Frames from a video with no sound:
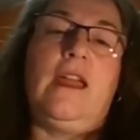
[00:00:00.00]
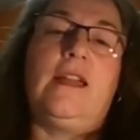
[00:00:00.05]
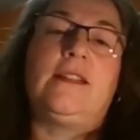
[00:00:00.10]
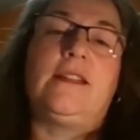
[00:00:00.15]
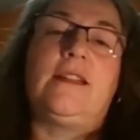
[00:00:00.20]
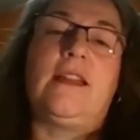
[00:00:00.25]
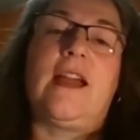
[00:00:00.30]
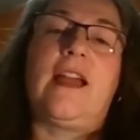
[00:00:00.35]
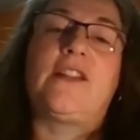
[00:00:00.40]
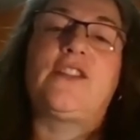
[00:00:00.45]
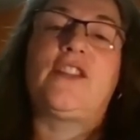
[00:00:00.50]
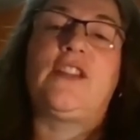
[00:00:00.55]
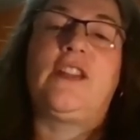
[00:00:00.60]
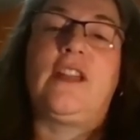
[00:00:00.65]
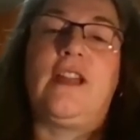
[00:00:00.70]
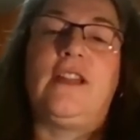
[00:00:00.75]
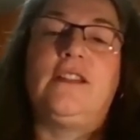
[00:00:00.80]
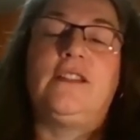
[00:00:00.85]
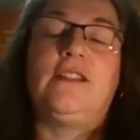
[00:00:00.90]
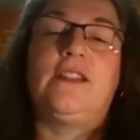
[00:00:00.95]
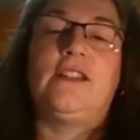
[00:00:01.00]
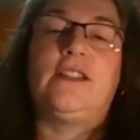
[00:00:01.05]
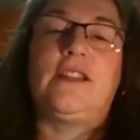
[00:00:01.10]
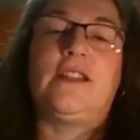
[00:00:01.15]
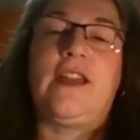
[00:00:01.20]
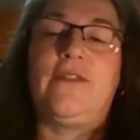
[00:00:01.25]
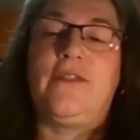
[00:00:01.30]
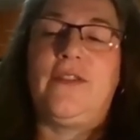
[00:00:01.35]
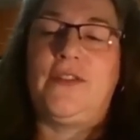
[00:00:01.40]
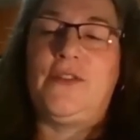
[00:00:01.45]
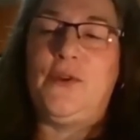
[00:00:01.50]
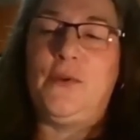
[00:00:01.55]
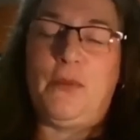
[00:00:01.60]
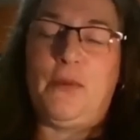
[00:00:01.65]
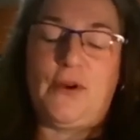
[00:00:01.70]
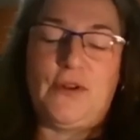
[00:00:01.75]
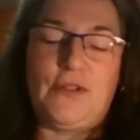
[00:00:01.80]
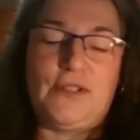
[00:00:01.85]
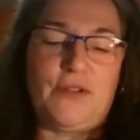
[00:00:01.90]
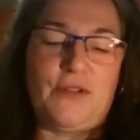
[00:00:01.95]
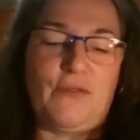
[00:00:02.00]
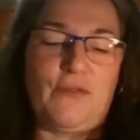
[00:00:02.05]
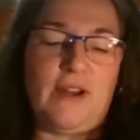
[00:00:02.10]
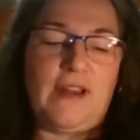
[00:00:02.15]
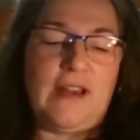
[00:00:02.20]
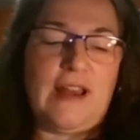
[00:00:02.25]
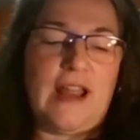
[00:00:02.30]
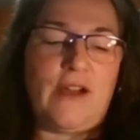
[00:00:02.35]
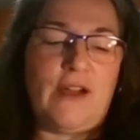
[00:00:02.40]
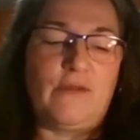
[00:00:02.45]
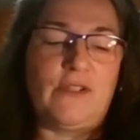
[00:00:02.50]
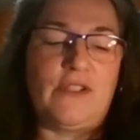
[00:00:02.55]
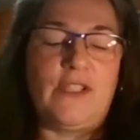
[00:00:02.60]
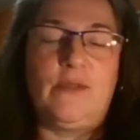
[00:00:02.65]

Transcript: And actually, I just have a new person right now,